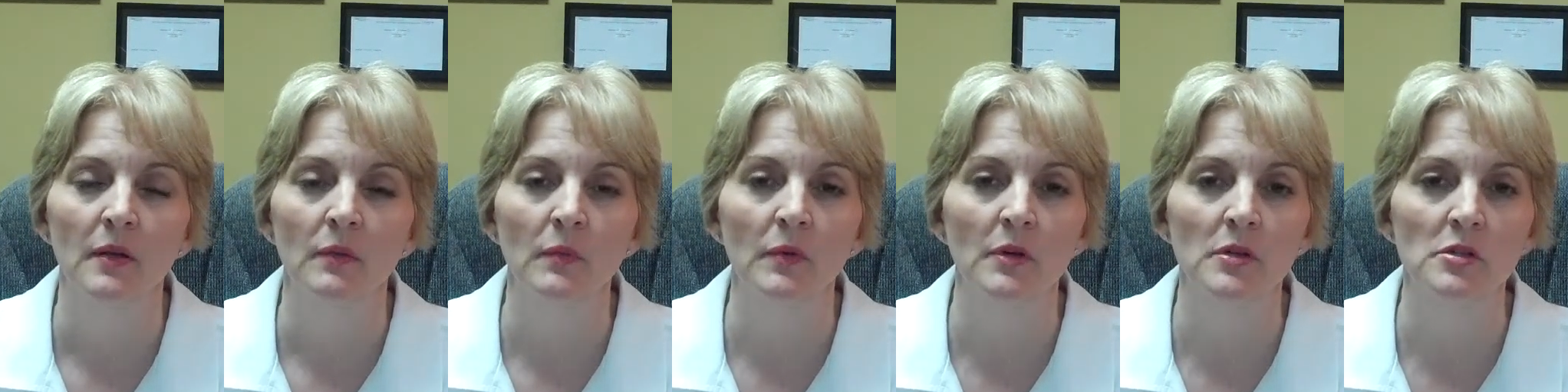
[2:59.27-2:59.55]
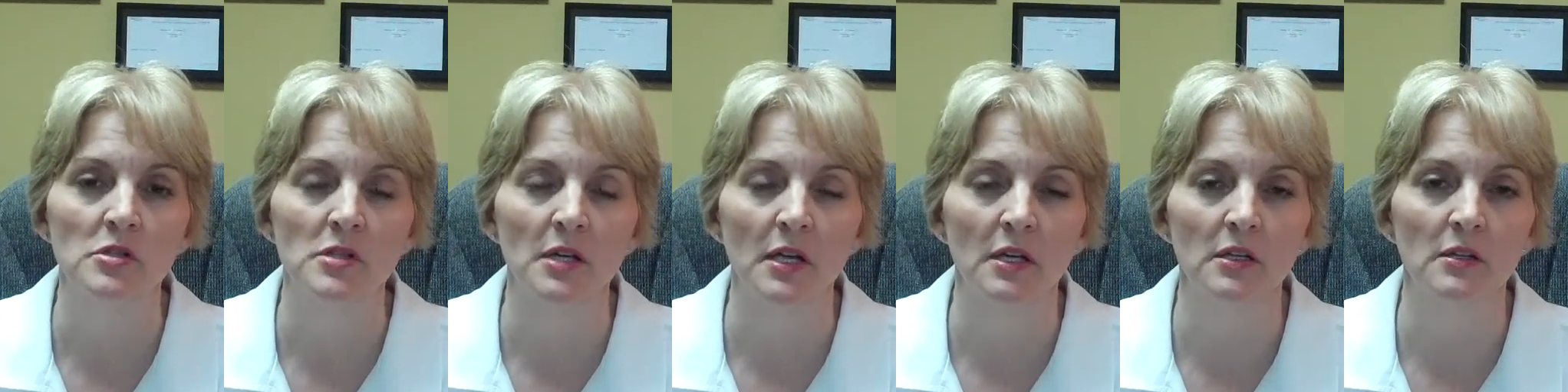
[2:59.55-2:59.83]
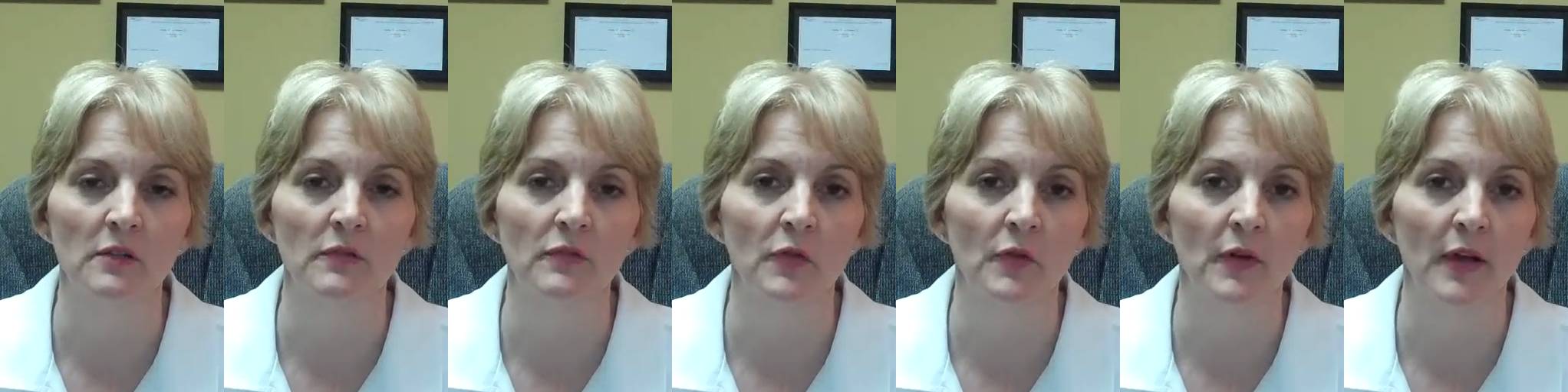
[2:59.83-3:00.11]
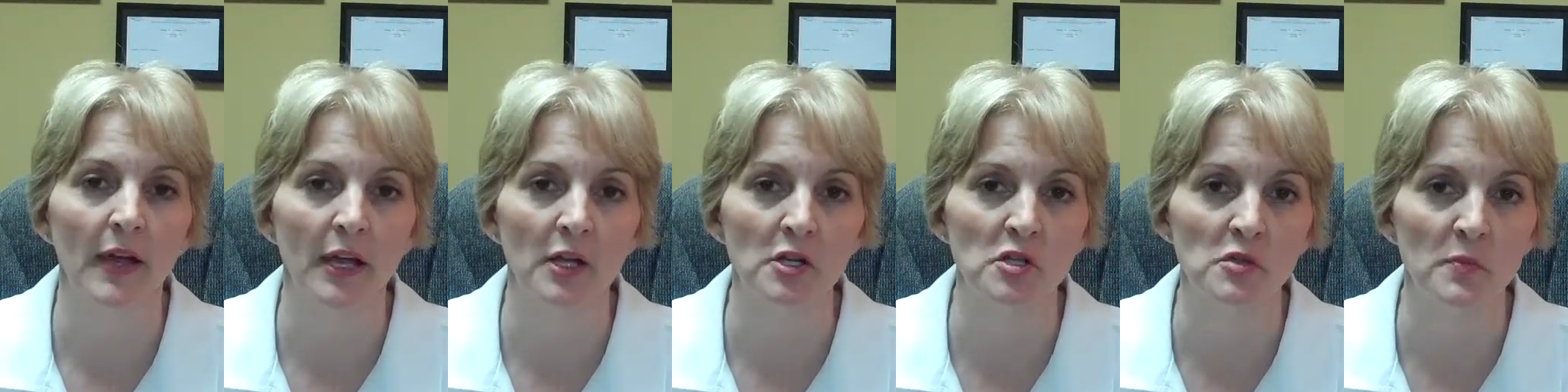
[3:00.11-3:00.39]
We check you for
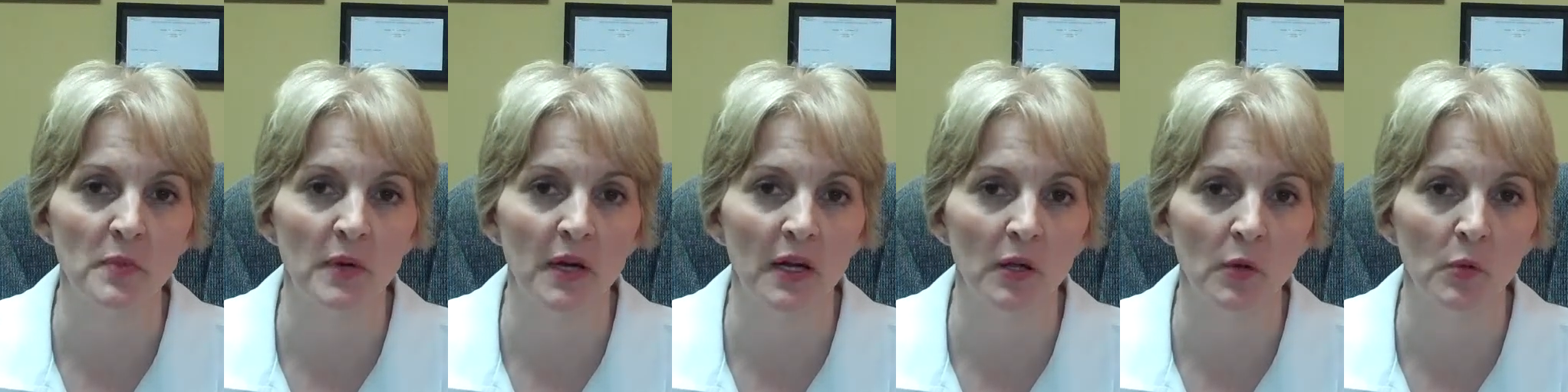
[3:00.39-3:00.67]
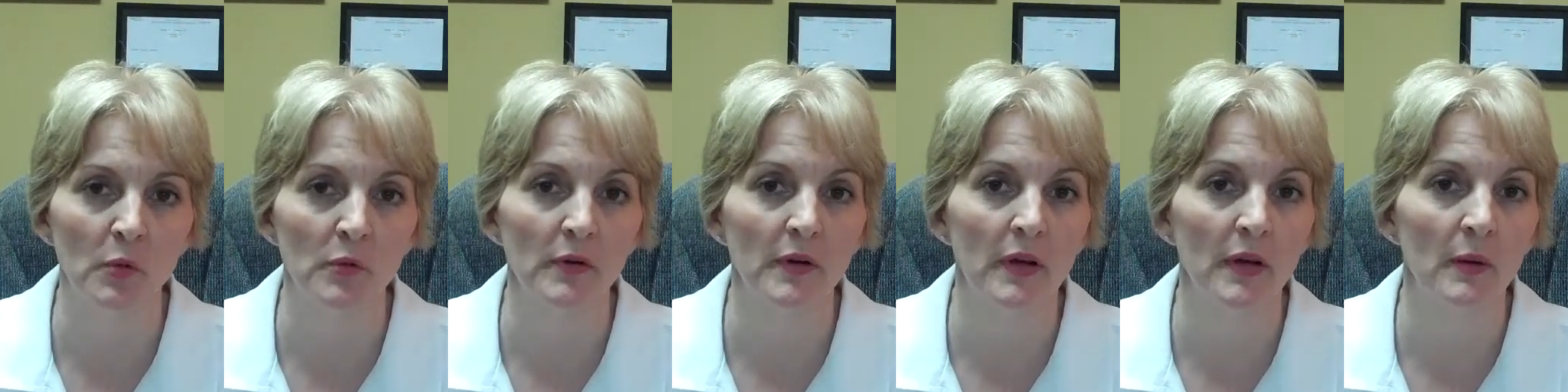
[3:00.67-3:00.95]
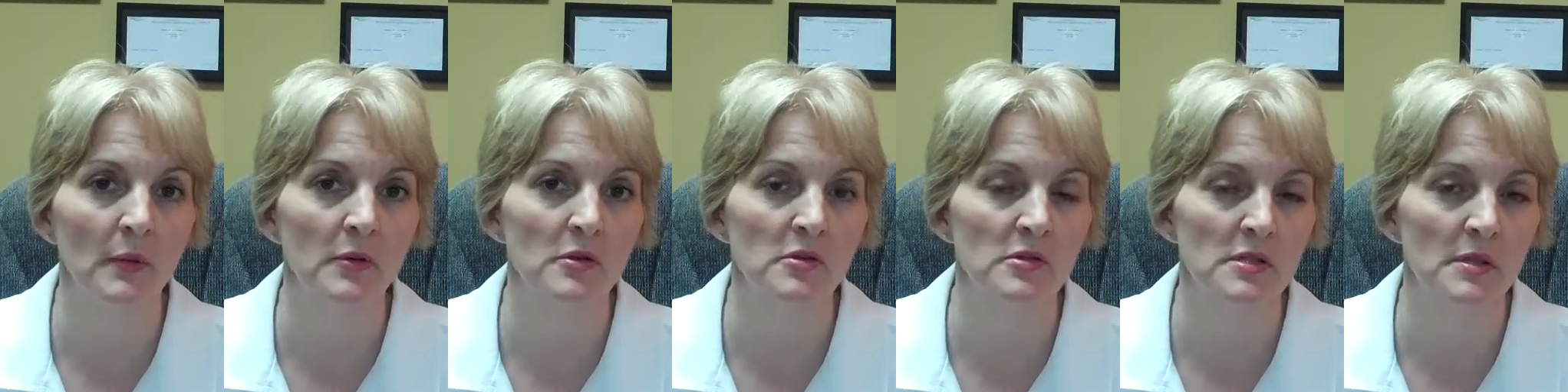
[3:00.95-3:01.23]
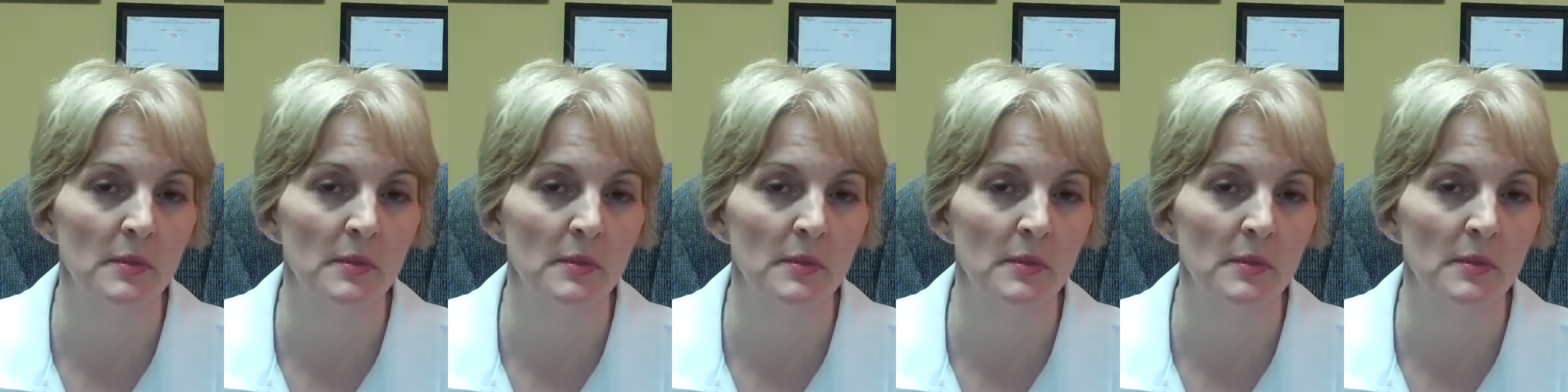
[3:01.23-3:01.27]
H. pylori, which